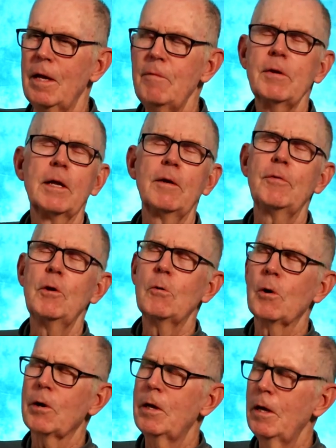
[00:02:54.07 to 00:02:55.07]
even if you
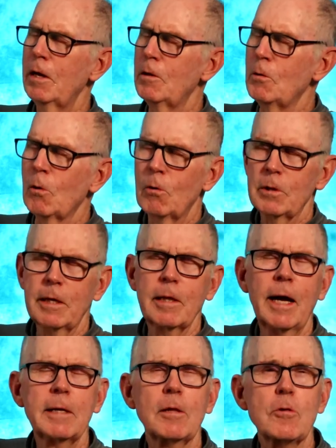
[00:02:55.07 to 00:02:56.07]
were a kid, you were only
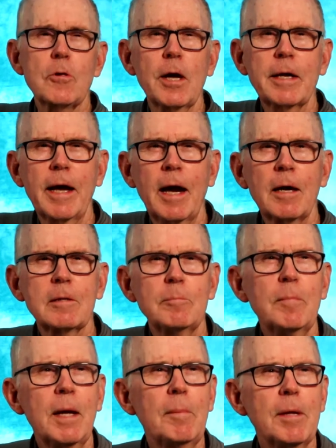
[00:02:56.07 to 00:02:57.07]
allowed to check out
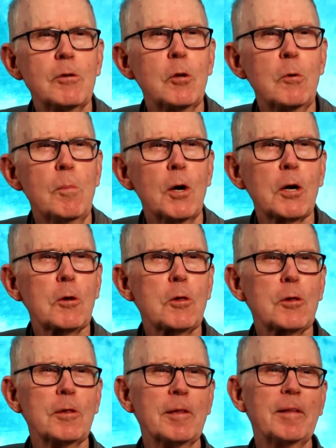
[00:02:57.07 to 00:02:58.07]
maybe two
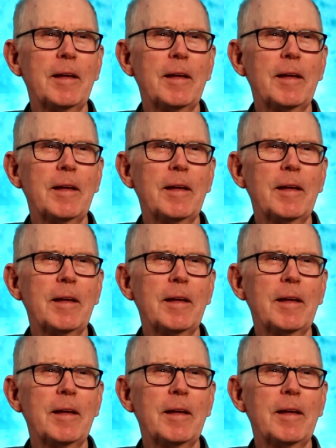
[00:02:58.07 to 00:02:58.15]
books.